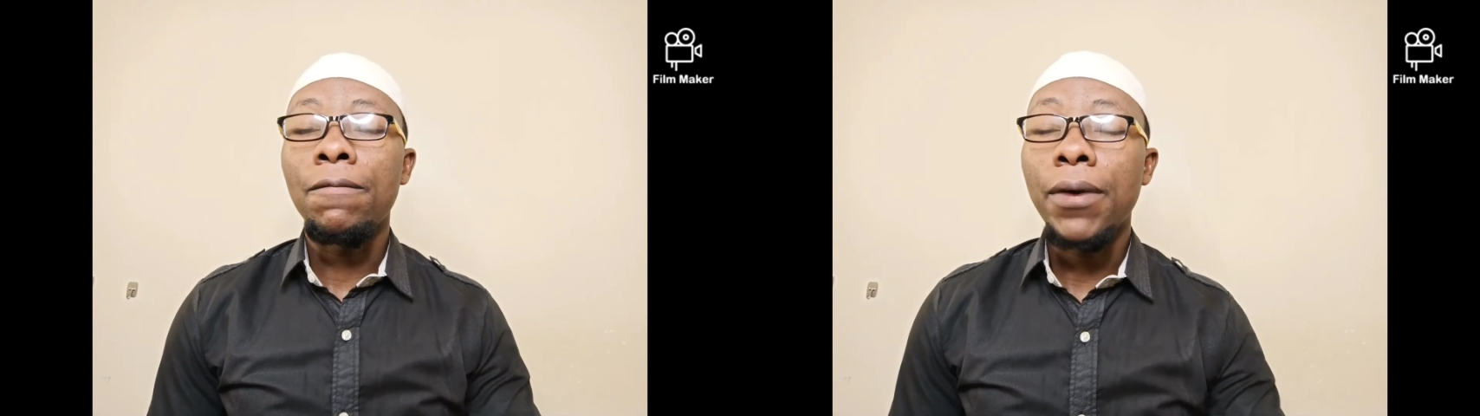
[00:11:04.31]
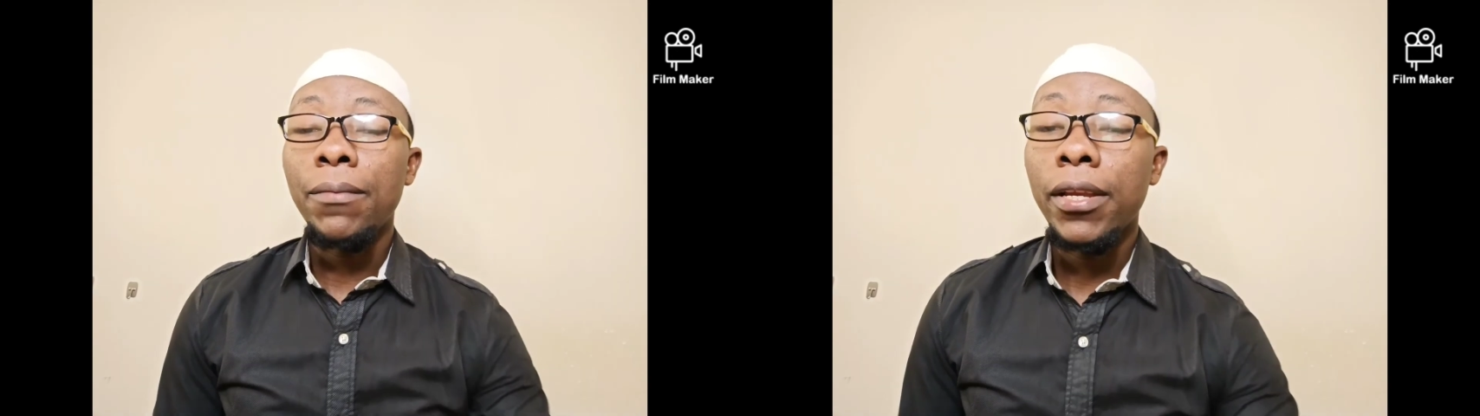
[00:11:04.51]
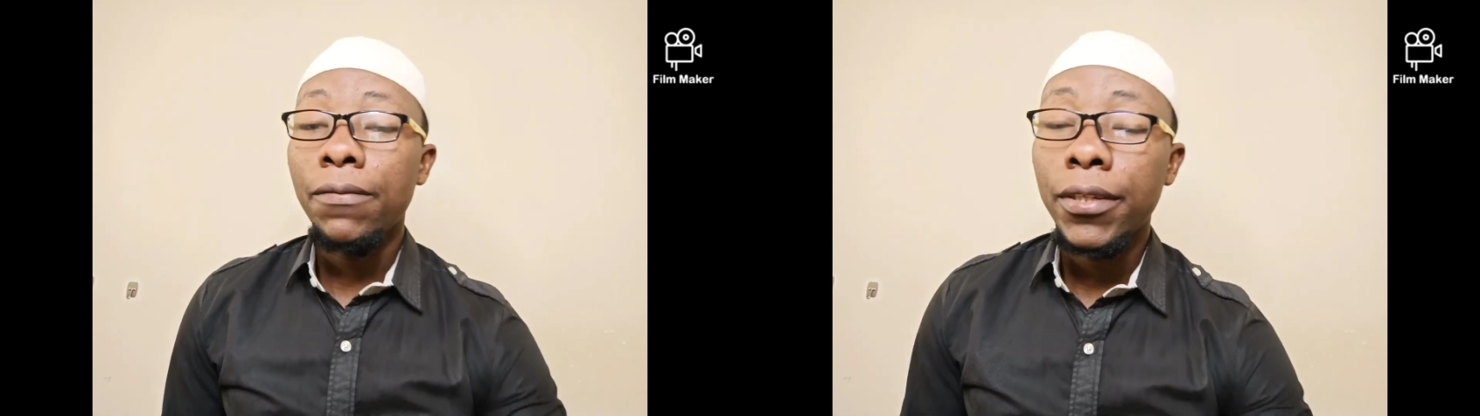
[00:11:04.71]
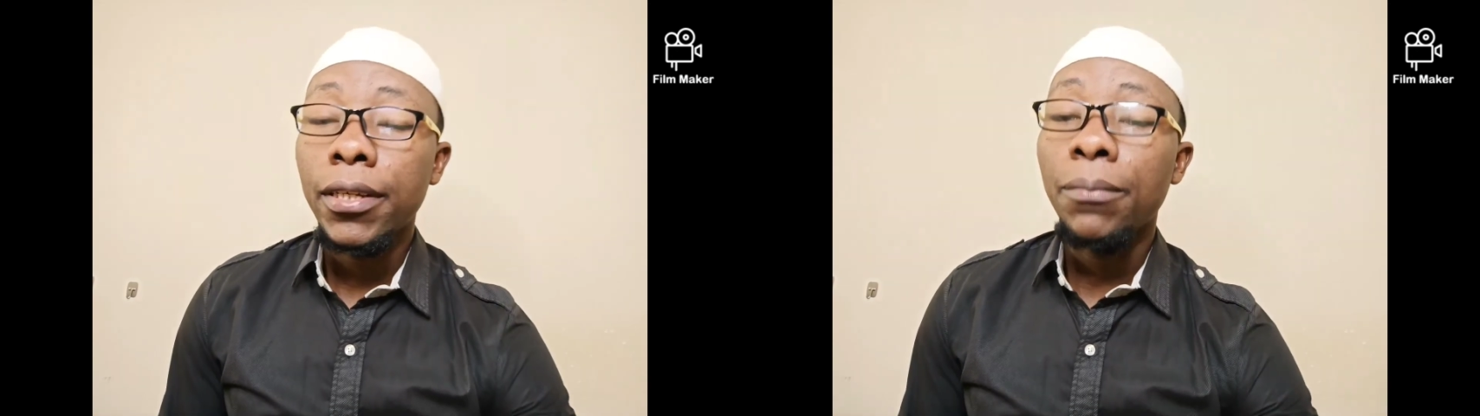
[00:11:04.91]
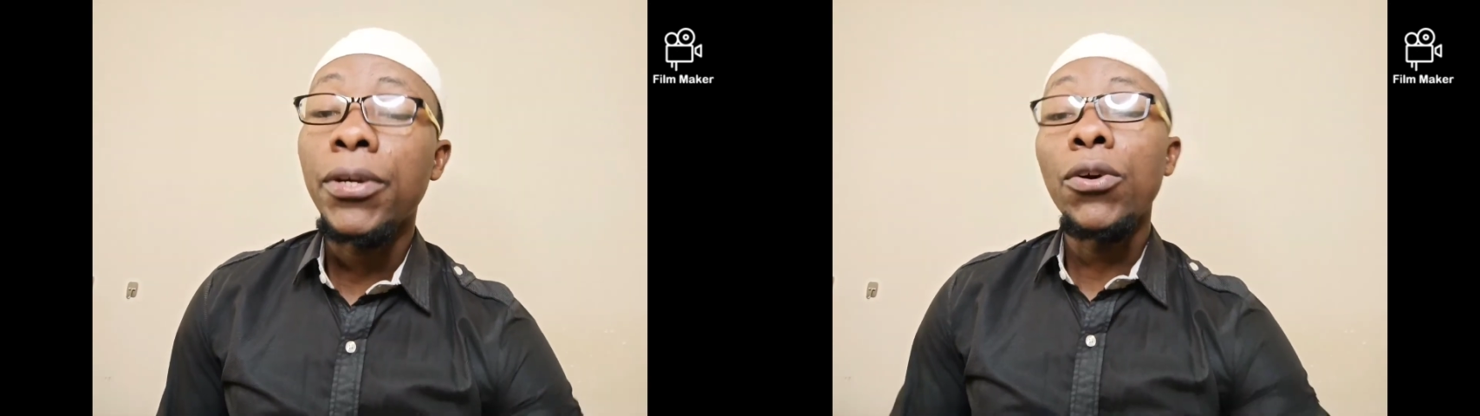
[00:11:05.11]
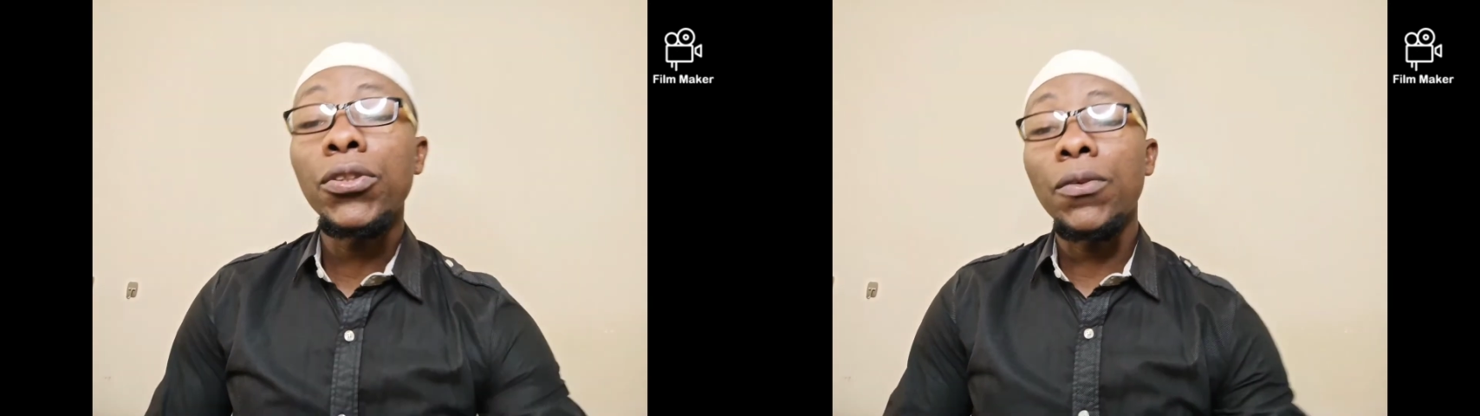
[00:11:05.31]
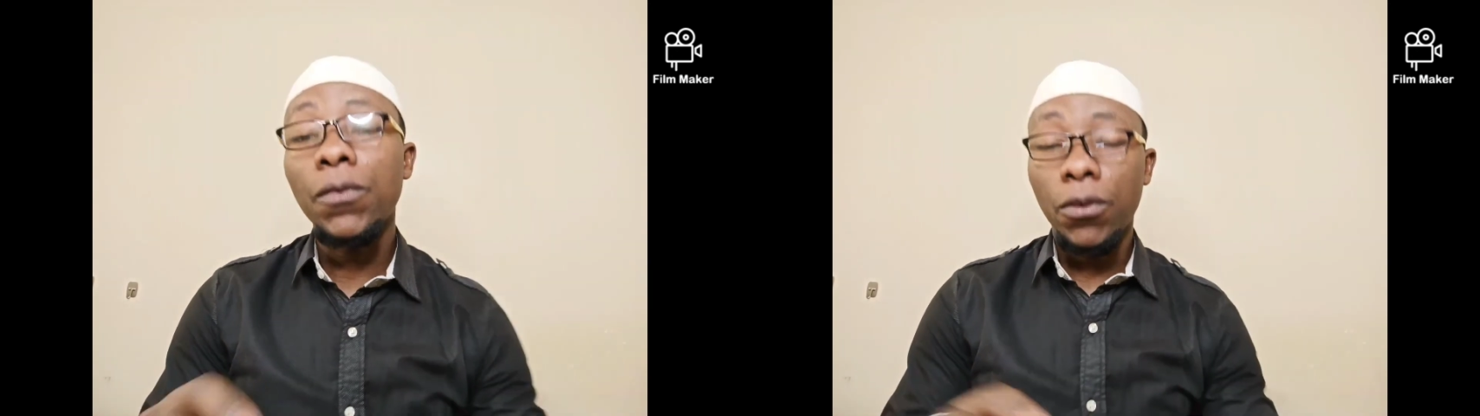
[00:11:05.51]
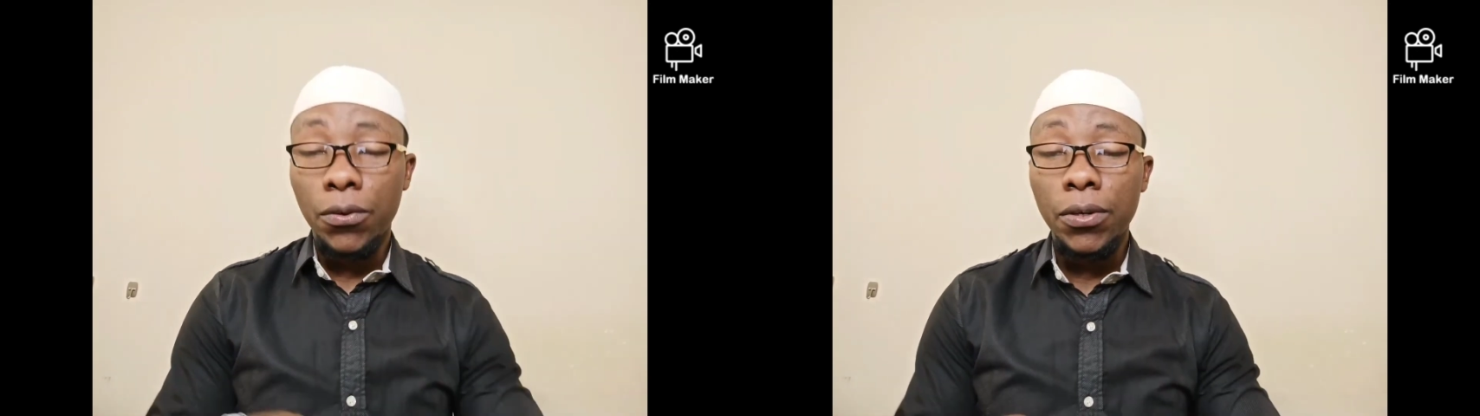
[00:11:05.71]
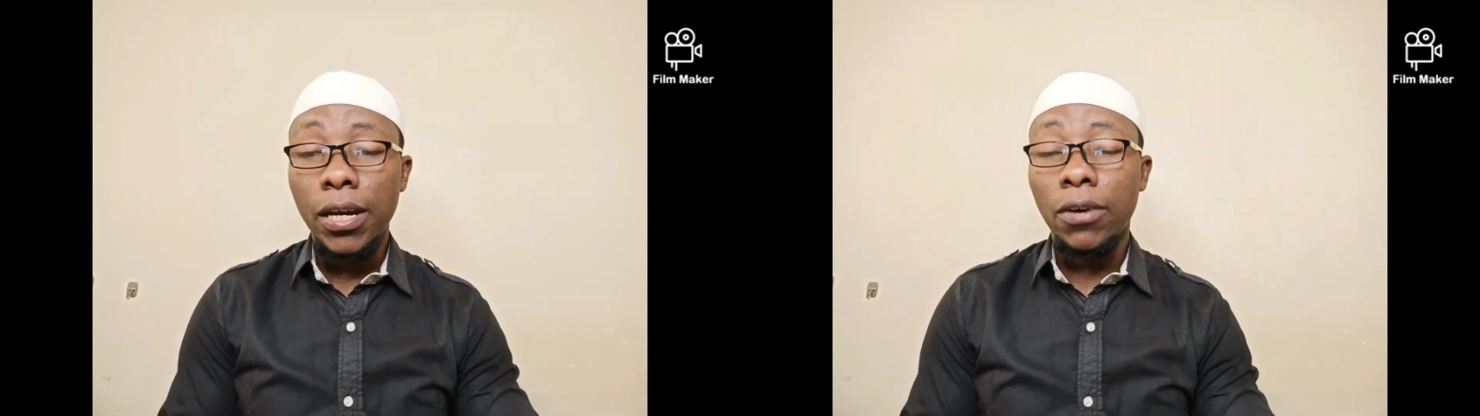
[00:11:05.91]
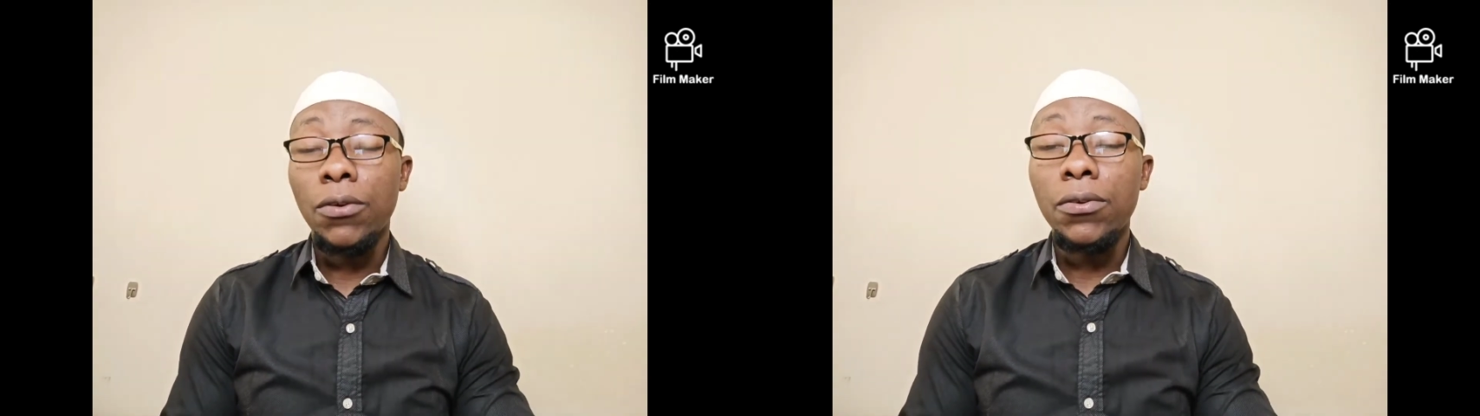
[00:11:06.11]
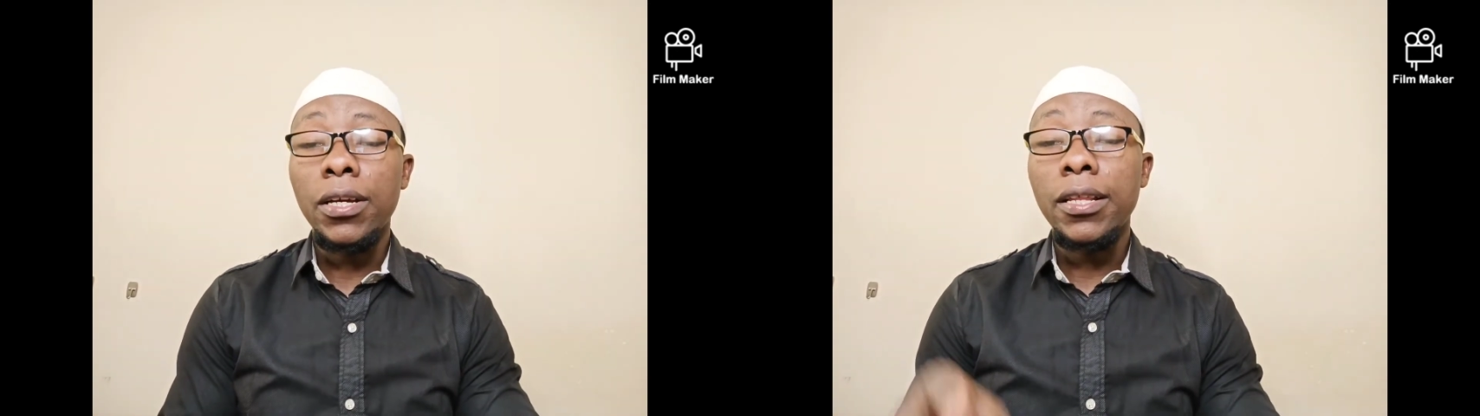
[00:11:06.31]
family visa. Because of Corona,